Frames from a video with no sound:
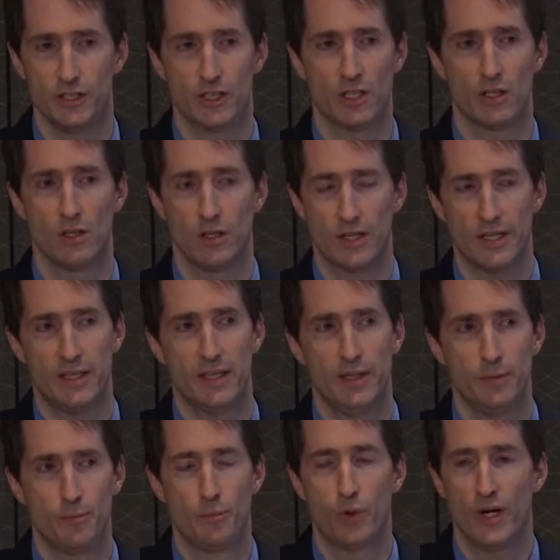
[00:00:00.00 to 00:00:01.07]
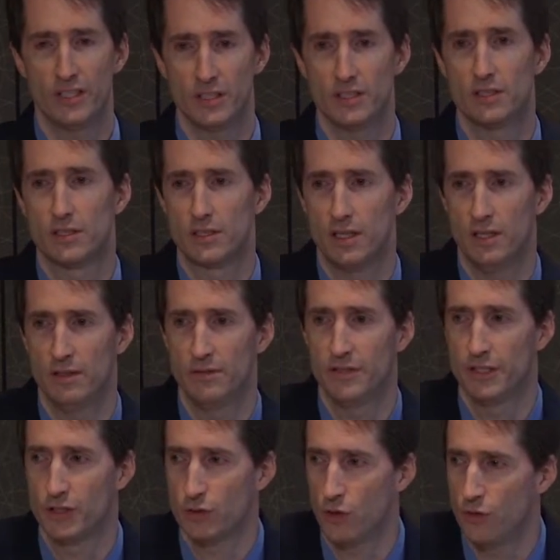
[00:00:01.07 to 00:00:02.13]
you're going to look at the presence of
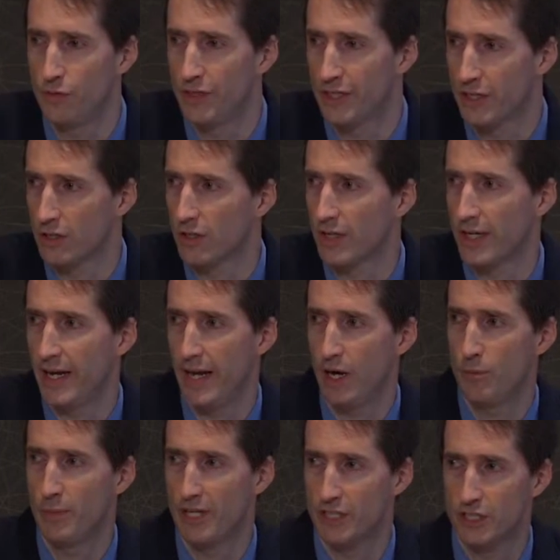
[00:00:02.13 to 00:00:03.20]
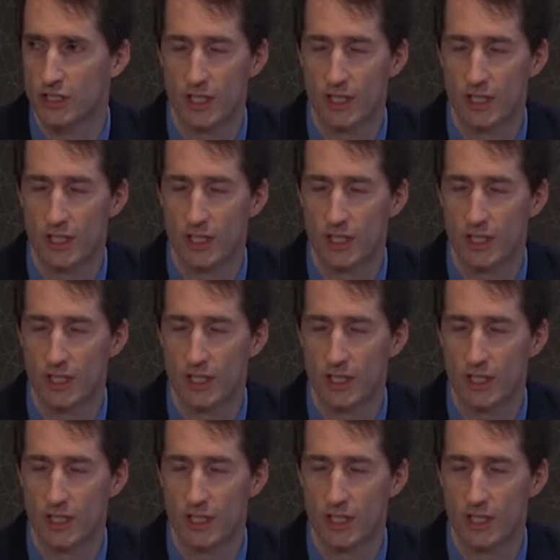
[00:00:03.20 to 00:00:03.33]
dystrophin. You're going to look at how much